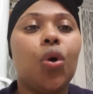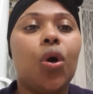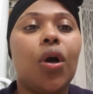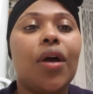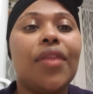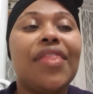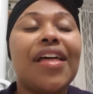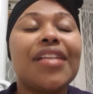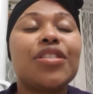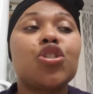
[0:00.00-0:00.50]

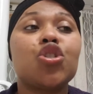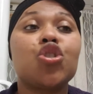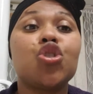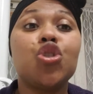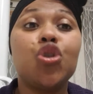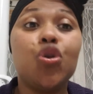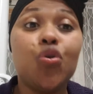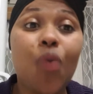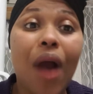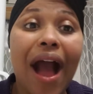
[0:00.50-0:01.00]
that
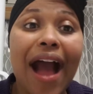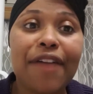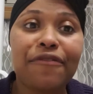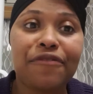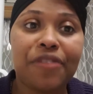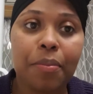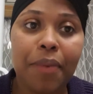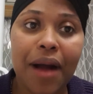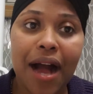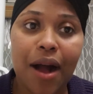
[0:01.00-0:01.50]
you have
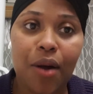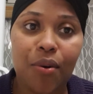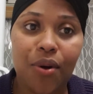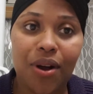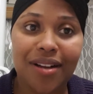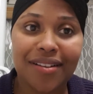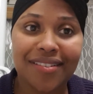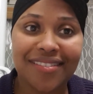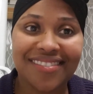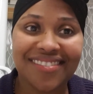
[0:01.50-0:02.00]
the power.
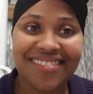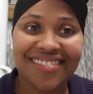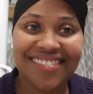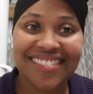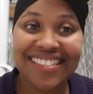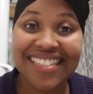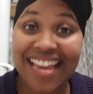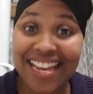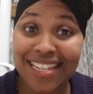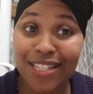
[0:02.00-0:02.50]

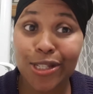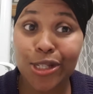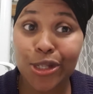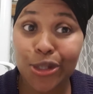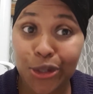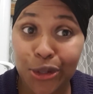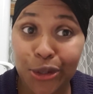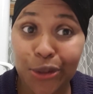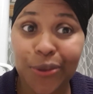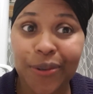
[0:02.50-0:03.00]
Yes,
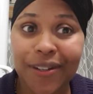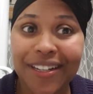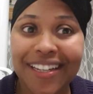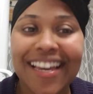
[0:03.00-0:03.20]
you.